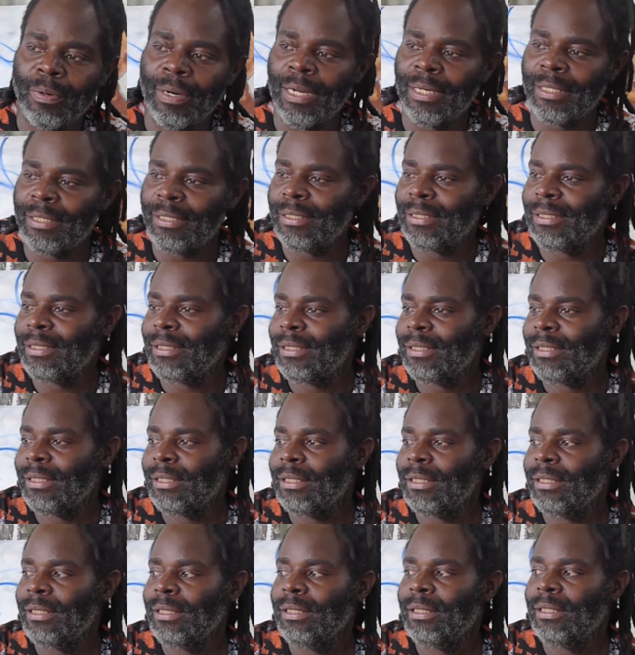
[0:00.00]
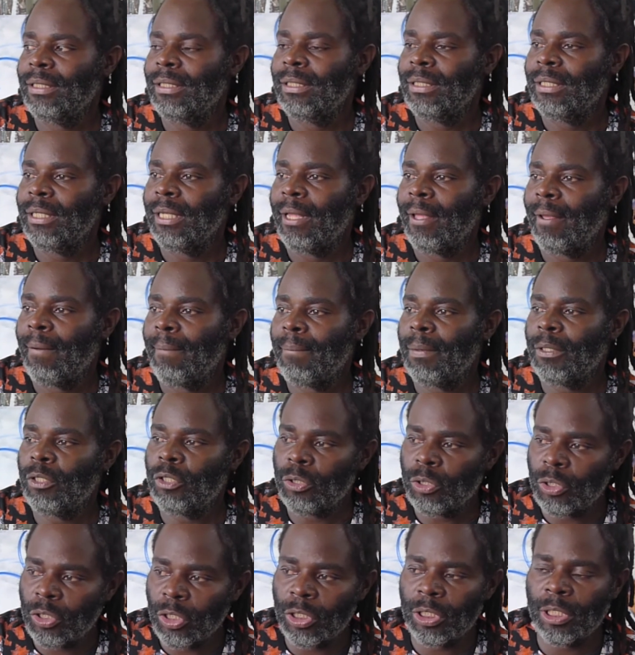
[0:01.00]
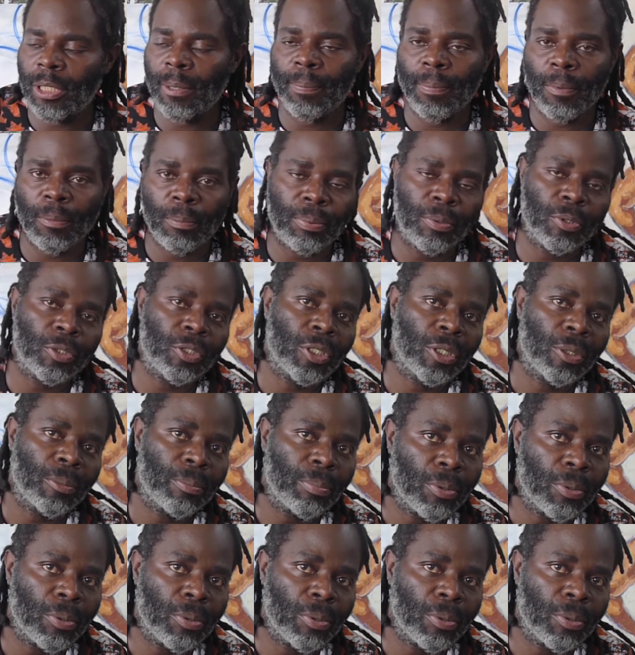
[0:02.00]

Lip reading: rent. But you just keep on pushing.